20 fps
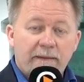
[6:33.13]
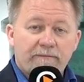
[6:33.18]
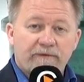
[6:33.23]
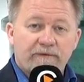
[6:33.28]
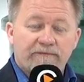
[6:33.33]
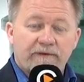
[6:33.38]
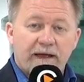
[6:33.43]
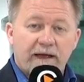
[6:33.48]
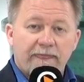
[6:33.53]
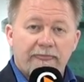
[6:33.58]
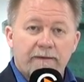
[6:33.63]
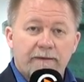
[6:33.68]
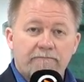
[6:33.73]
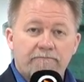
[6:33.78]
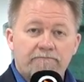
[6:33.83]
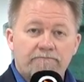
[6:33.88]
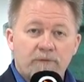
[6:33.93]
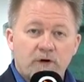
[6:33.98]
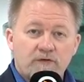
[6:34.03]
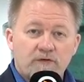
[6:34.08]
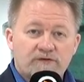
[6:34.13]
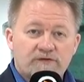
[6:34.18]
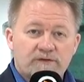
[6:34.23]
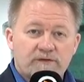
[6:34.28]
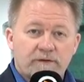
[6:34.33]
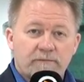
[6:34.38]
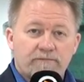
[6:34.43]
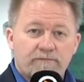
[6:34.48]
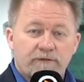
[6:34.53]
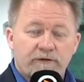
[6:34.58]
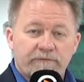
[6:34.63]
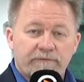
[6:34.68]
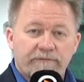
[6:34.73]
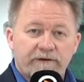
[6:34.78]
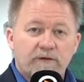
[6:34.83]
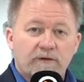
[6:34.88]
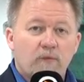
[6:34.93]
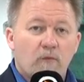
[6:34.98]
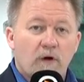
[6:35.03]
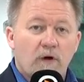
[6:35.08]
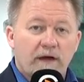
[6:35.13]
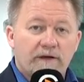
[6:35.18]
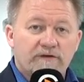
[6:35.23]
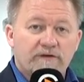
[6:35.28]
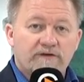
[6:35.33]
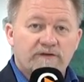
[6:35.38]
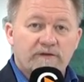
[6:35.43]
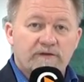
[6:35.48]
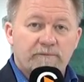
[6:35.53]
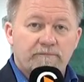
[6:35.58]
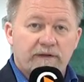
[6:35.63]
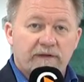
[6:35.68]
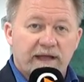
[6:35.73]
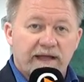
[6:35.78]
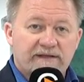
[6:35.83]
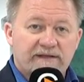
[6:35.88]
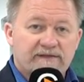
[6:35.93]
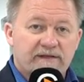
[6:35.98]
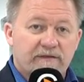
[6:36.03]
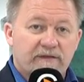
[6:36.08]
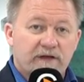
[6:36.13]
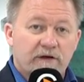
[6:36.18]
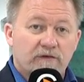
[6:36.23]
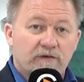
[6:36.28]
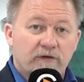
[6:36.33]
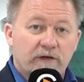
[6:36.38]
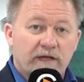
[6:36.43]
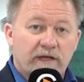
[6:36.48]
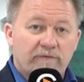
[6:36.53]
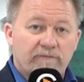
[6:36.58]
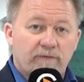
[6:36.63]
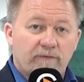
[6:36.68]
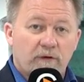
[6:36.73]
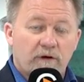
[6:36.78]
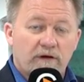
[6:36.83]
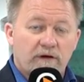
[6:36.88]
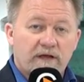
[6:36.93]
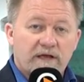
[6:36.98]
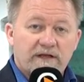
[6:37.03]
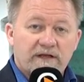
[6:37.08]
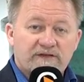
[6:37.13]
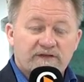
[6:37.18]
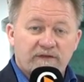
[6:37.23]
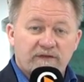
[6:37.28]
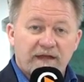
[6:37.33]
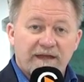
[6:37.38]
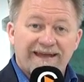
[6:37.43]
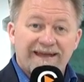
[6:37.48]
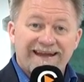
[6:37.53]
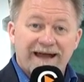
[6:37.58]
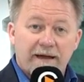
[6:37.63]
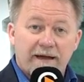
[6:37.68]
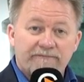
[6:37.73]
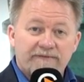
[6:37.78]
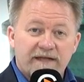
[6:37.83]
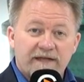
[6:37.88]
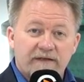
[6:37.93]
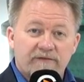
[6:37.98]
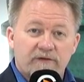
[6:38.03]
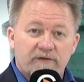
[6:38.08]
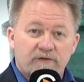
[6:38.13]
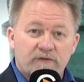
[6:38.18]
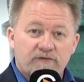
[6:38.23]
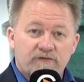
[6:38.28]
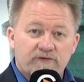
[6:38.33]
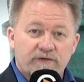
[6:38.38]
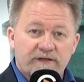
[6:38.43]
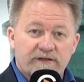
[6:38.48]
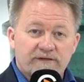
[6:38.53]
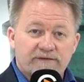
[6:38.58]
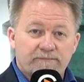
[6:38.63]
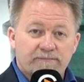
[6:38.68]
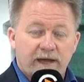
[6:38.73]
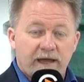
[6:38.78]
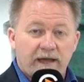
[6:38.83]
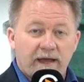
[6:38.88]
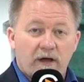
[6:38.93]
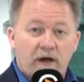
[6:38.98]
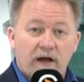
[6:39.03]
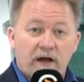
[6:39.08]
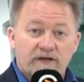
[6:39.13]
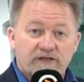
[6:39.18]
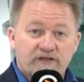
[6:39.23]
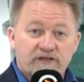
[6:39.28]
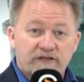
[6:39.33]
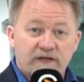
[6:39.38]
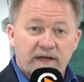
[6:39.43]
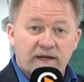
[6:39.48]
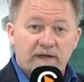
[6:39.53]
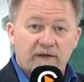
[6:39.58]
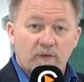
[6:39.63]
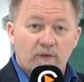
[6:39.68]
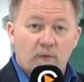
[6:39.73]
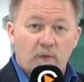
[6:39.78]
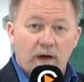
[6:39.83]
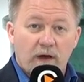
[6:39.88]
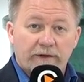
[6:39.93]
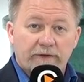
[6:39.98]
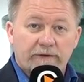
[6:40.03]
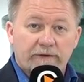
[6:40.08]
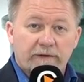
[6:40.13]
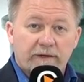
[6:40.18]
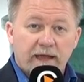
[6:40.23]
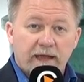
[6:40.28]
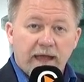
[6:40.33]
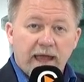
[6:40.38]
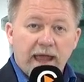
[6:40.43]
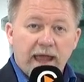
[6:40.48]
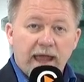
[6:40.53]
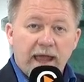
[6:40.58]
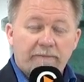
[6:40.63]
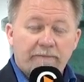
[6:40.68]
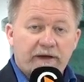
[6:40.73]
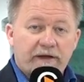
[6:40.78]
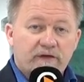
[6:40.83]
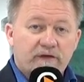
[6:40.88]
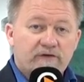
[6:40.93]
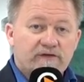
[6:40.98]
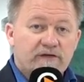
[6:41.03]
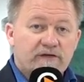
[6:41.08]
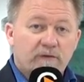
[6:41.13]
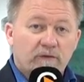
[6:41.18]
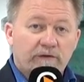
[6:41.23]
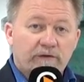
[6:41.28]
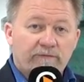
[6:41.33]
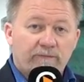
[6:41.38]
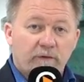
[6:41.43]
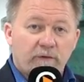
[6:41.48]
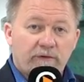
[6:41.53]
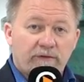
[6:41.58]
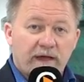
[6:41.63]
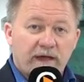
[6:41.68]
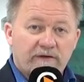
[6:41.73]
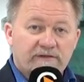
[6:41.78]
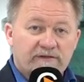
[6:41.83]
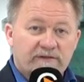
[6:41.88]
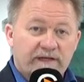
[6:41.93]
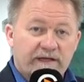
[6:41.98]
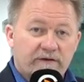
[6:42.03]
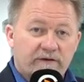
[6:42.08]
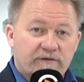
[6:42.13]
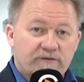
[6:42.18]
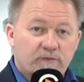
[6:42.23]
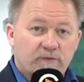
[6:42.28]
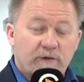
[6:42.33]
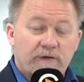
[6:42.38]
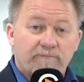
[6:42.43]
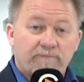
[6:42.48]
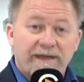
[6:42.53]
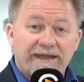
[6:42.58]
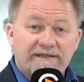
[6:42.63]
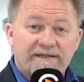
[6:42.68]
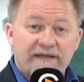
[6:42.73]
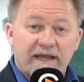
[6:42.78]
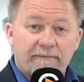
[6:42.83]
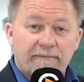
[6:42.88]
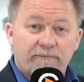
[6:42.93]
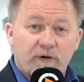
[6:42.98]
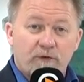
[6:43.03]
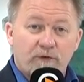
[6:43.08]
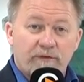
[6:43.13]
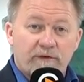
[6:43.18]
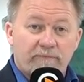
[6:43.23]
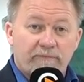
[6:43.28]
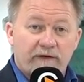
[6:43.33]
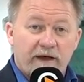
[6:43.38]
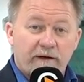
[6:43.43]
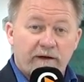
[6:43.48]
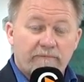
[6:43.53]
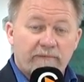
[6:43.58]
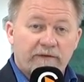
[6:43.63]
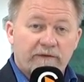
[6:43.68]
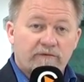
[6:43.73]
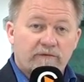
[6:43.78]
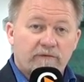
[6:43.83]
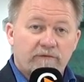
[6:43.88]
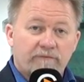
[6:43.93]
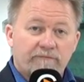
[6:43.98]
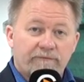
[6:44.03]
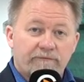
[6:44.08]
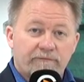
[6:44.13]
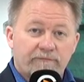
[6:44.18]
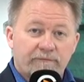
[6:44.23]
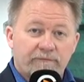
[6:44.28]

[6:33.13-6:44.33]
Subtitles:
and provide the most perfect water to the plants that they're looking for so they can uptake the nutrients. By oxygenating the water and by using only 4,000 liters, we've maintained both environmental